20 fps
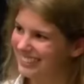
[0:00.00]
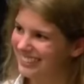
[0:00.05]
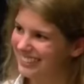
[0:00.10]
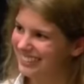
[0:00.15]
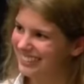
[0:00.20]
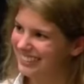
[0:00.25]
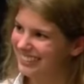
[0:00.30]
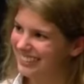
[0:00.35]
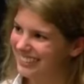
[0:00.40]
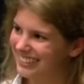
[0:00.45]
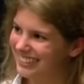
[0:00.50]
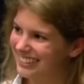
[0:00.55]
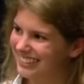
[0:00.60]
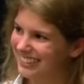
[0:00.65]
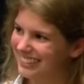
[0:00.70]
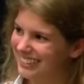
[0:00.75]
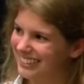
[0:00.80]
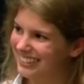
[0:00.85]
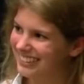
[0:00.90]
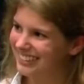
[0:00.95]

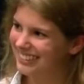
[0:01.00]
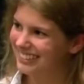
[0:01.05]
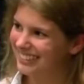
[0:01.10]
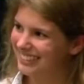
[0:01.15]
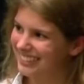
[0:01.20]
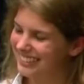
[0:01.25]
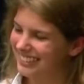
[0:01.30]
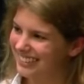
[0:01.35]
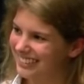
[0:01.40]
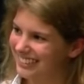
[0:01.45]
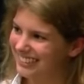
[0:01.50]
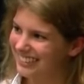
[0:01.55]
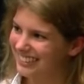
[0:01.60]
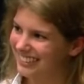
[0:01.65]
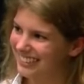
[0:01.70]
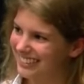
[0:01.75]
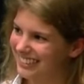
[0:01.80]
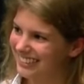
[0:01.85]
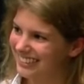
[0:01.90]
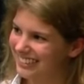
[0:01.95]

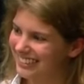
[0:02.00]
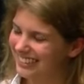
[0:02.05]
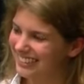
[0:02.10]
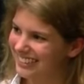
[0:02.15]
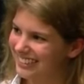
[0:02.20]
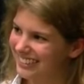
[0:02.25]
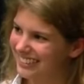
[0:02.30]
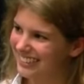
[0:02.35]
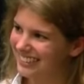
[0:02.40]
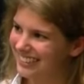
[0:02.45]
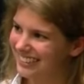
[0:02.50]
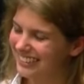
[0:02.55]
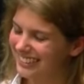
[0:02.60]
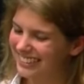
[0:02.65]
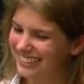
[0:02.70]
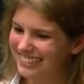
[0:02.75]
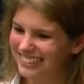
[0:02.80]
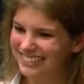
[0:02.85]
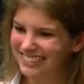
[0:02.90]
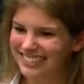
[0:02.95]

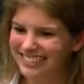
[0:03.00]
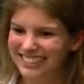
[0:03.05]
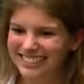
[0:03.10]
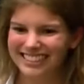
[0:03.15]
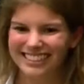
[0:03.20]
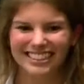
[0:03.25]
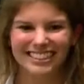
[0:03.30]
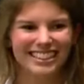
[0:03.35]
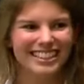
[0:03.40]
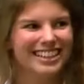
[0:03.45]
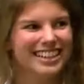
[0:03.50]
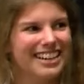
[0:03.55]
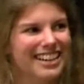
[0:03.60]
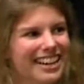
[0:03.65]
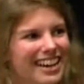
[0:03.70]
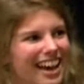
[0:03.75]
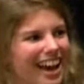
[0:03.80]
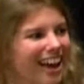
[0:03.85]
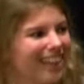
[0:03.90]
(not speaking)